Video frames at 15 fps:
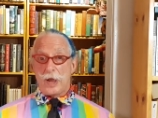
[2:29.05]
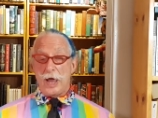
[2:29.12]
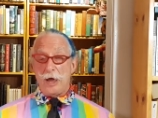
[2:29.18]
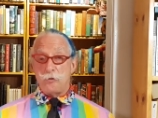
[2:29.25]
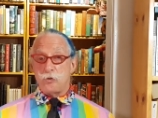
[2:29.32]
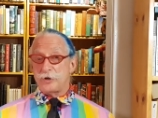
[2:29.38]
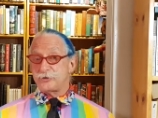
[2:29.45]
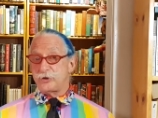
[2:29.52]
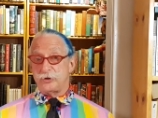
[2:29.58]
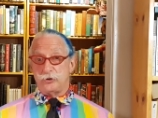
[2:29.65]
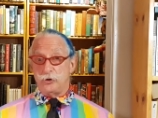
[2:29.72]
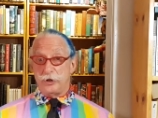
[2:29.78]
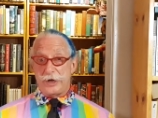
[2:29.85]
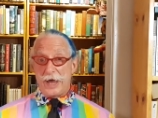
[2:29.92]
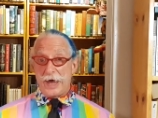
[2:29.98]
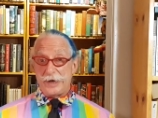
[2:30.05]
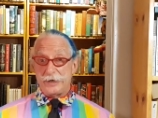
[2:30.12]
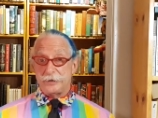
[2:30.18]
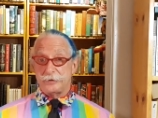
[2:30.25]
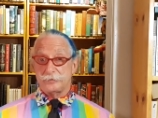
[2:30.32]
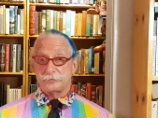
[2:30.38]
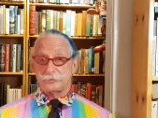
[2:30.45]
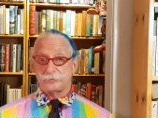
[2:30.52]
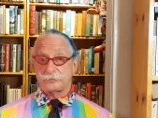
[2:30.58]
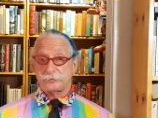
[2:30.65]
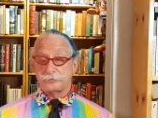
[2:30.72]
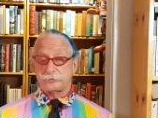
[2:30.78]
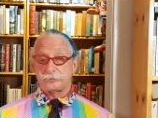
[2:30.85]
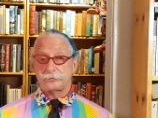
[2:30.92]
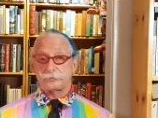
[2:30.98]
I wasn't good at it.
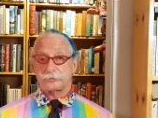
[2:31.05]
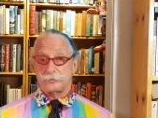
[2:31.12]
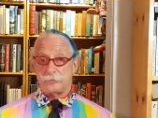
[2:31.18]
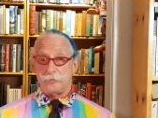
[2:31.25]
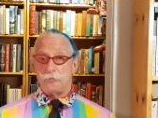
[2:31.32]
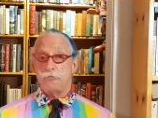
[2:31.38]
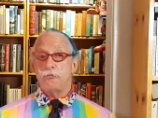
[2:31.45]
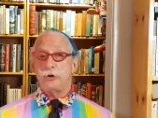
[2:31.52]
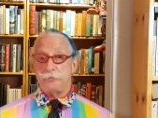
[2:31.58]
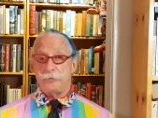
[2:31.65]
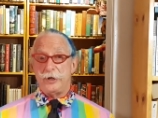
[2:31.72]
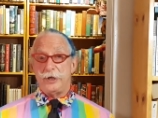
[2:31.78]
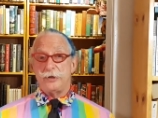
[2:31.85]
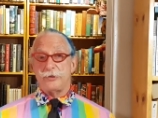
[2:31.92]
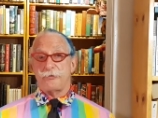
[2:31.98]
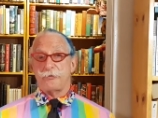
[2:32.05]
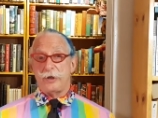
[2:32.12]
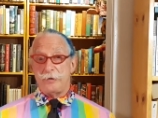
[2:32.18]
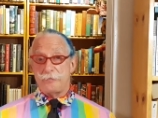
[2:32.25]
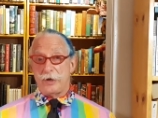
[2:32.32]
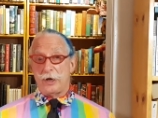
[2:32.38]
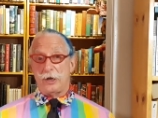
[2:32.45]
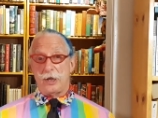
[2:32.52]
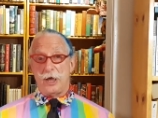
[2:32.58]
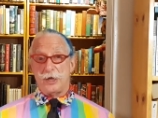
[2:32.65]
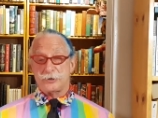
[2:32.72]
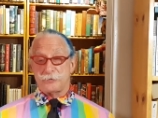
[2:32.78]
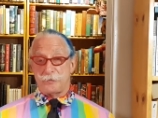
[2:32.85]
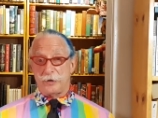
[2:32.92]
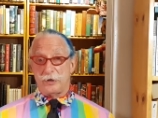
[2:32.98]
Put me in three mental
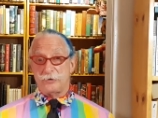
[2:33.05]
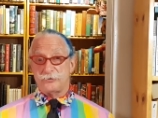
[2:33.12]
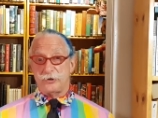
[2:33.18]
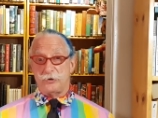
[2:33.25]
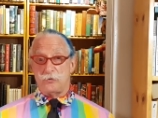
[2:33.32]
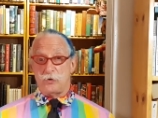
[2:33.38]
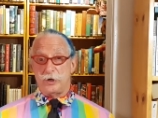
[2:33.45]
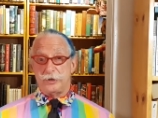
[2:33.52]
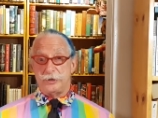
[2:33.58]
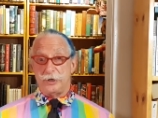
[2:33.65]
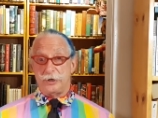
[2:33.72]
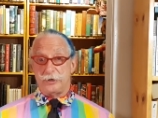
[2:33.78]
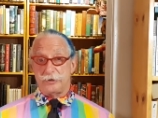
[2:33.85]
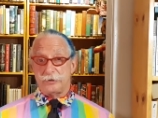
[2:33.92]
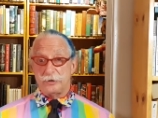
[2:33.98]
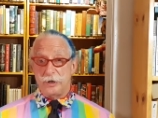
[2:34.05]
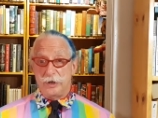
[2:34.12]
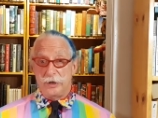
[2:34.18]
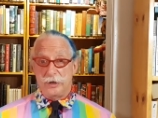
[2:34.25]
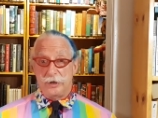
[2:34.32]
hospitals in one year.